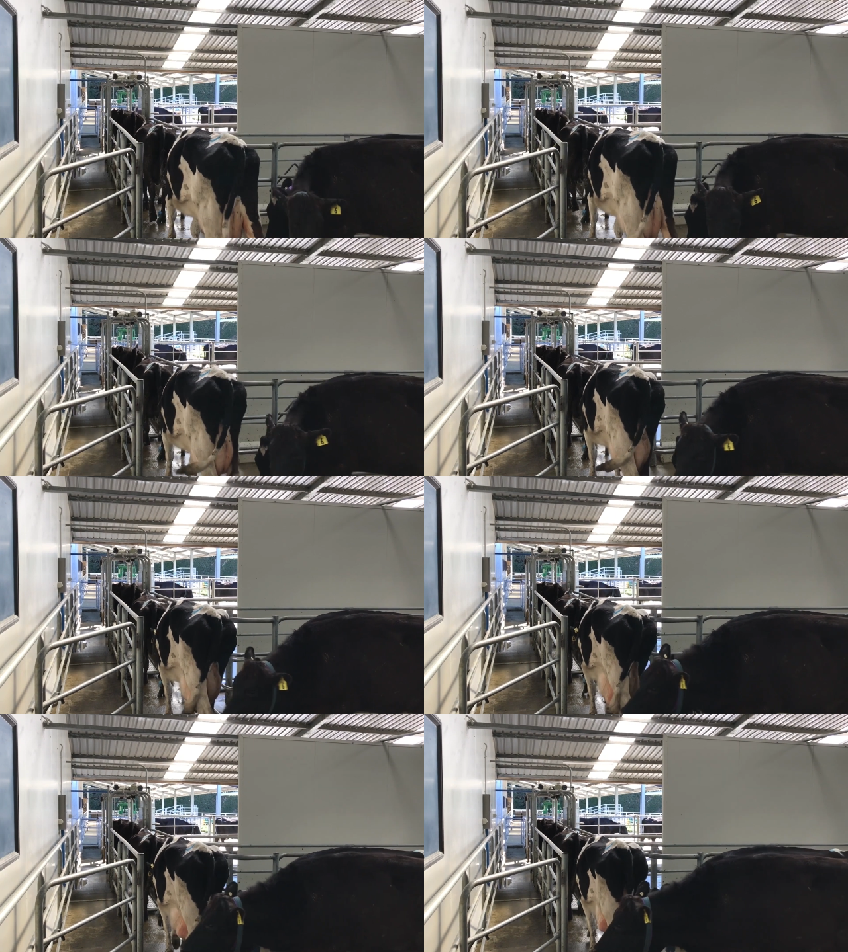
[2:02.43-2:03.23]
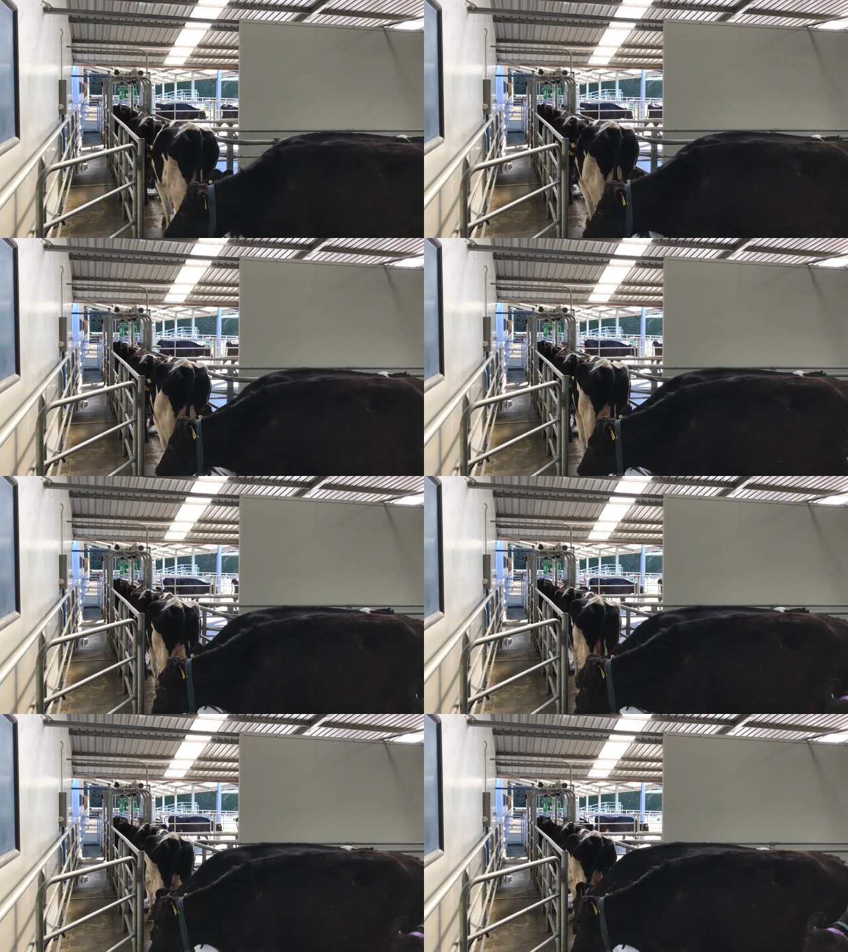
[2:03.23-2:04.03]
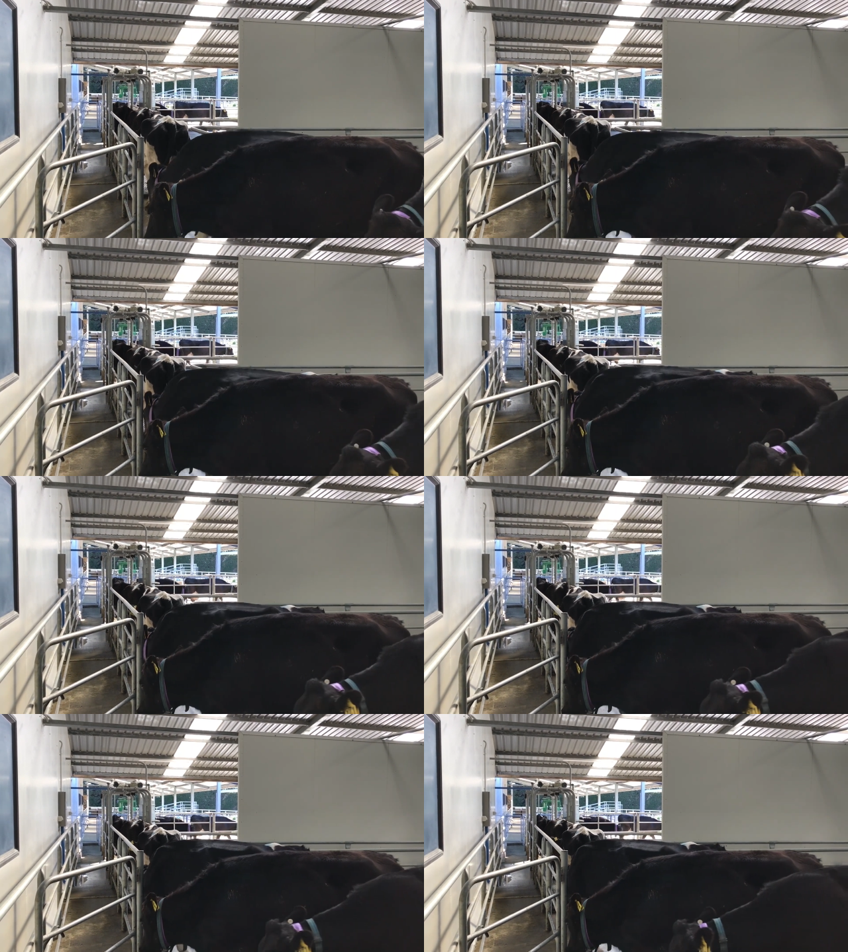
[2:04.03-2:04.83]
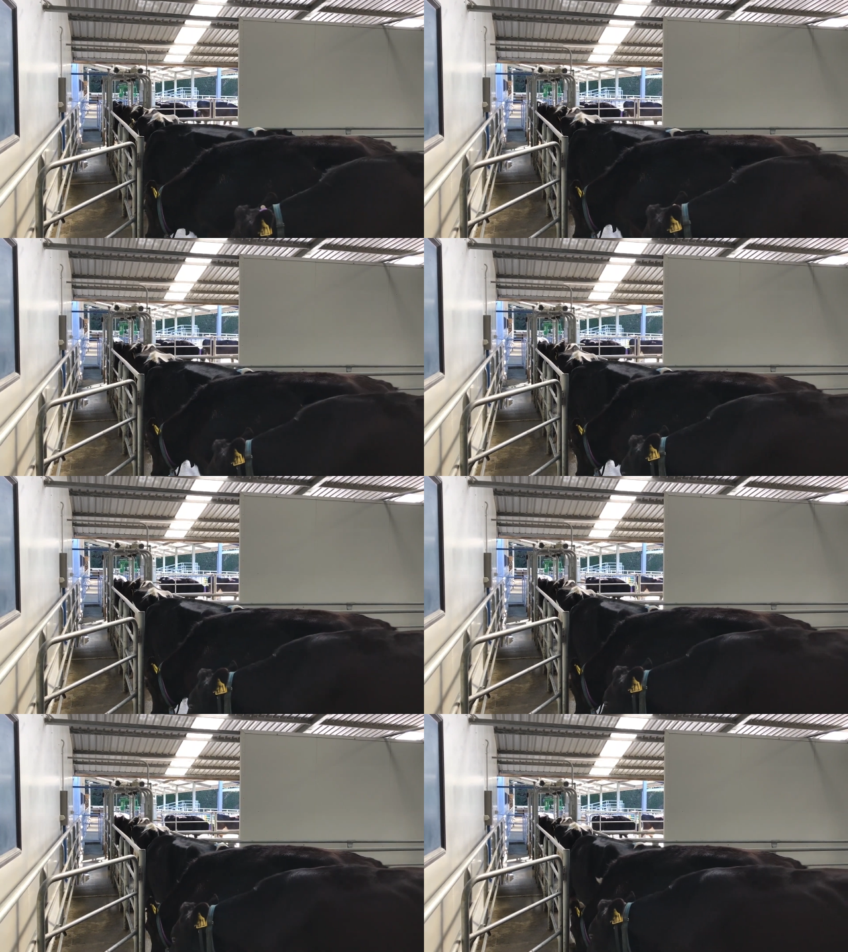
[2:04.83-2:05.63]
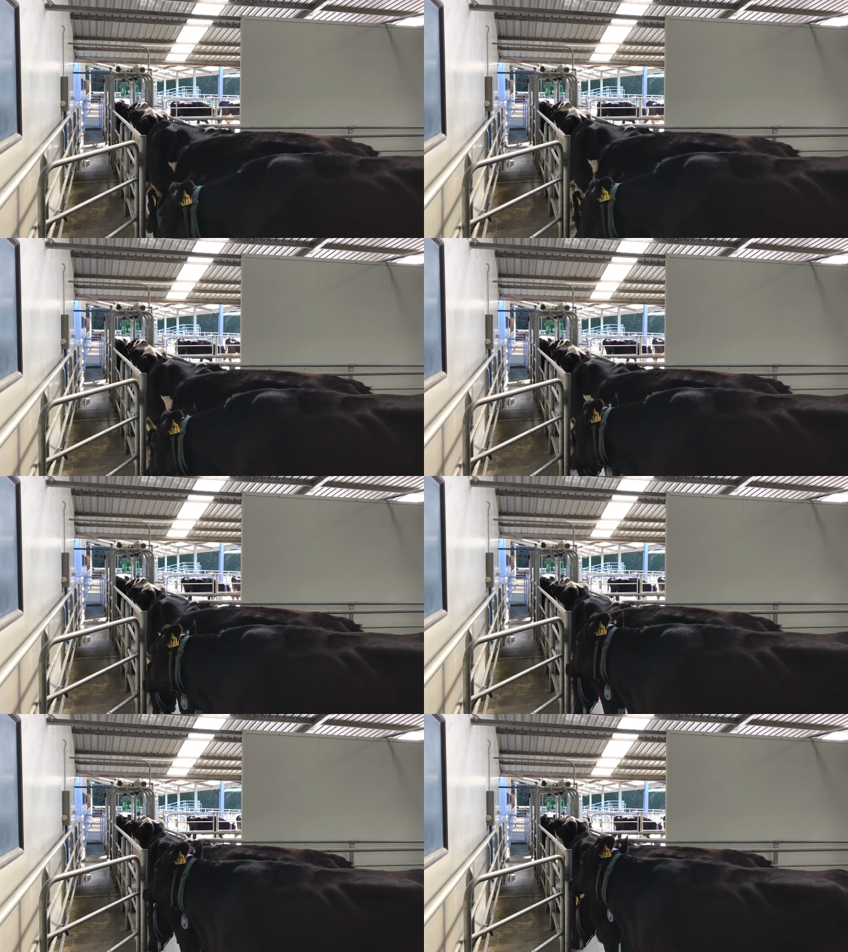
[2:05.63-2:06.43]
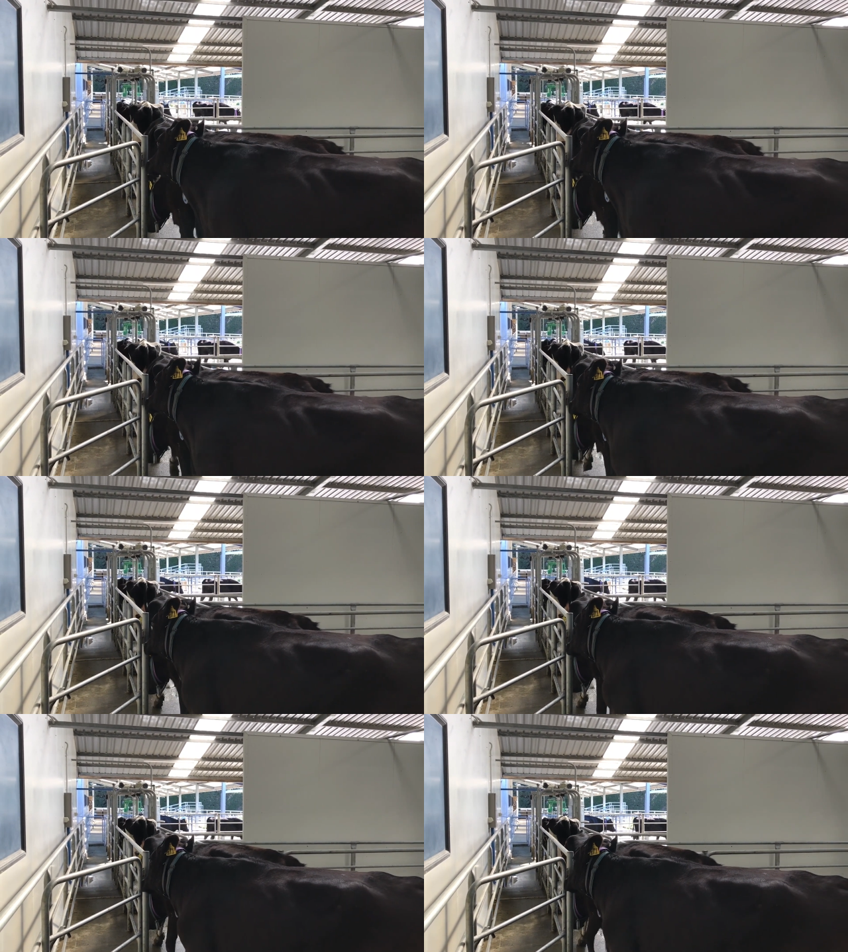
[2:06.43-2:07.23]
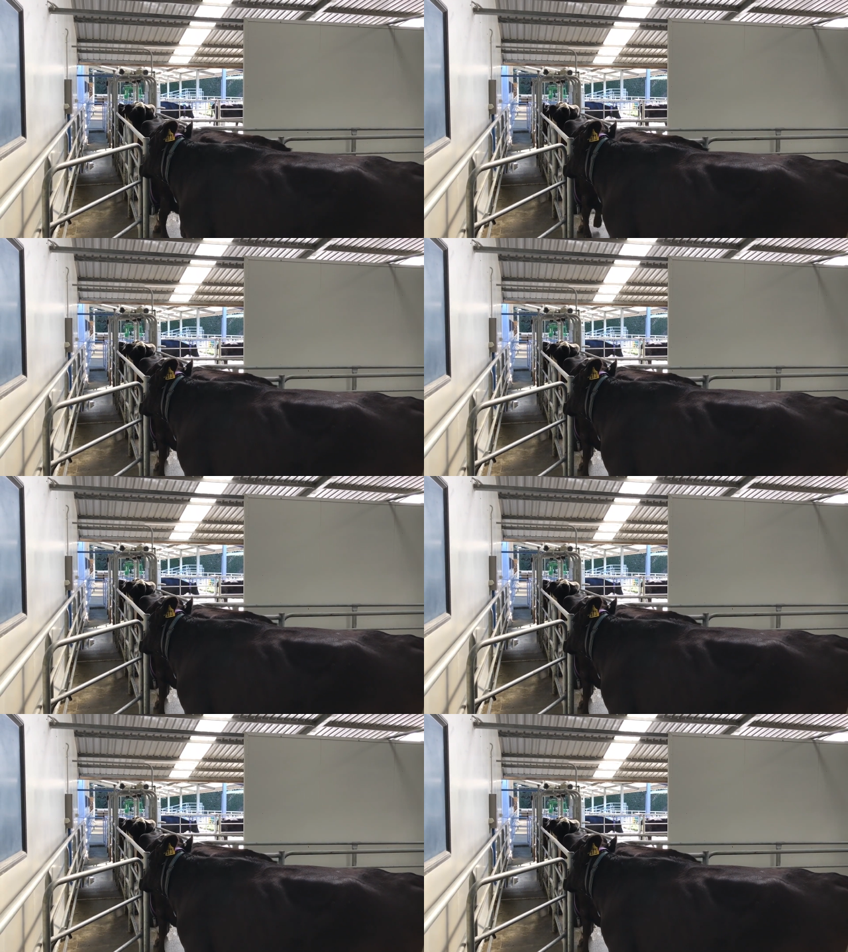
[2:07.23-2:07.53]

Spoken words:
(no speaker visible)